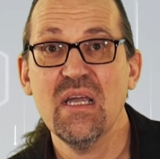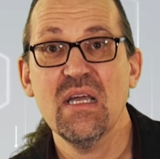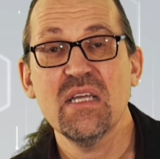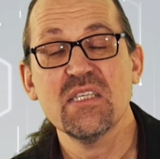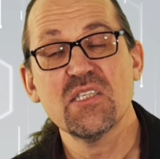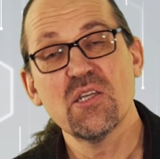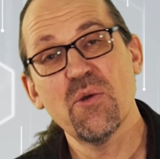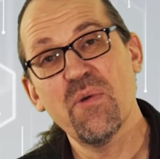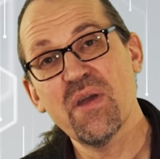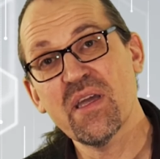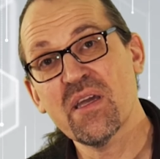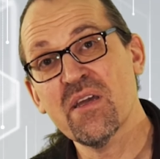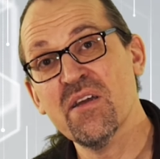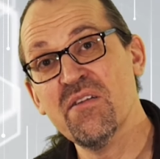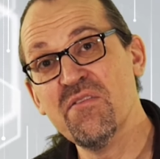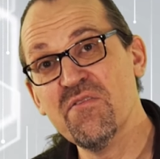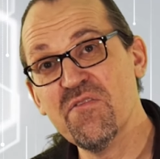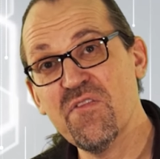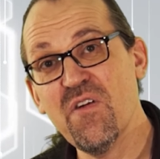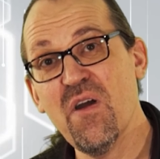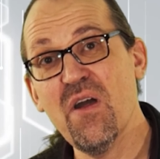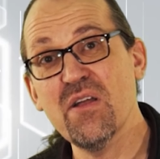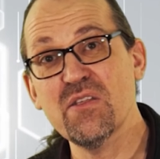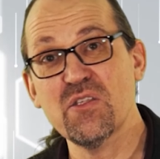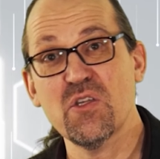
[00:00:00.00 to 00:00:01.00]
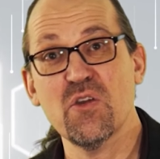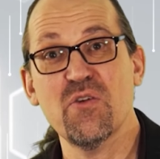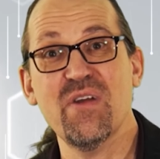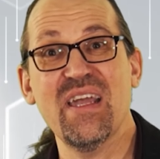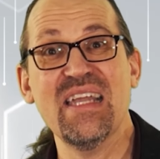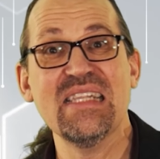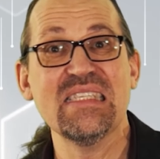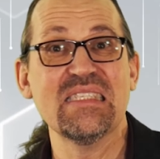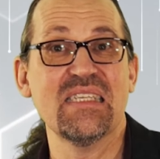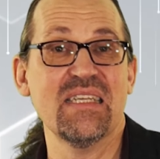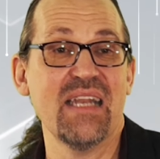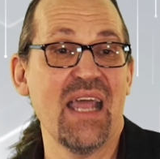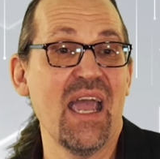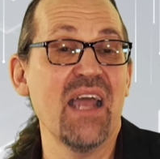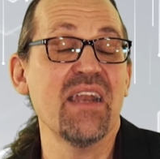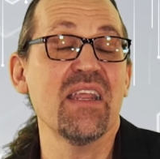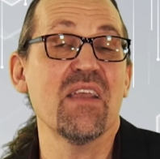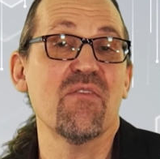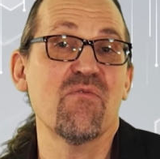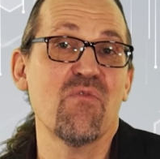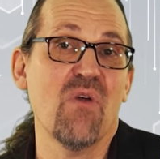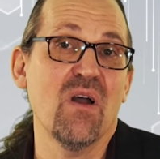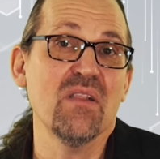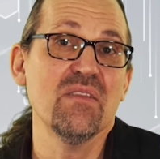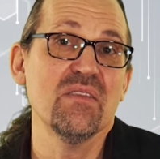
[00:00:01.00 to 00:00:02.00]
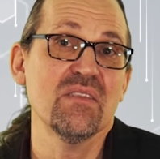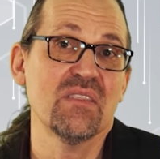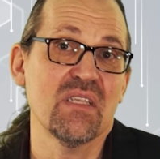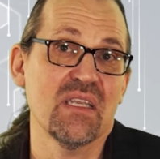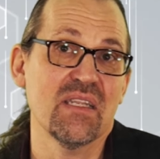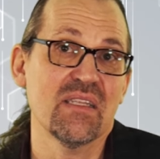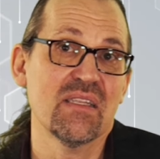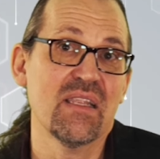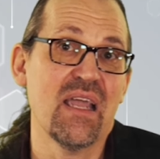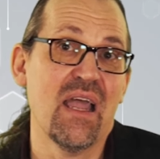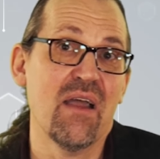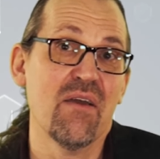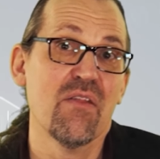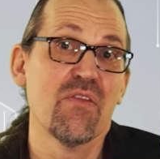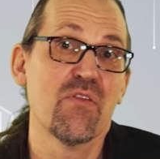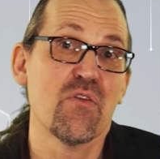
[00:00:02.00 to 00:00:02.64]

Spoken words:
So it converts your internet and it runs it down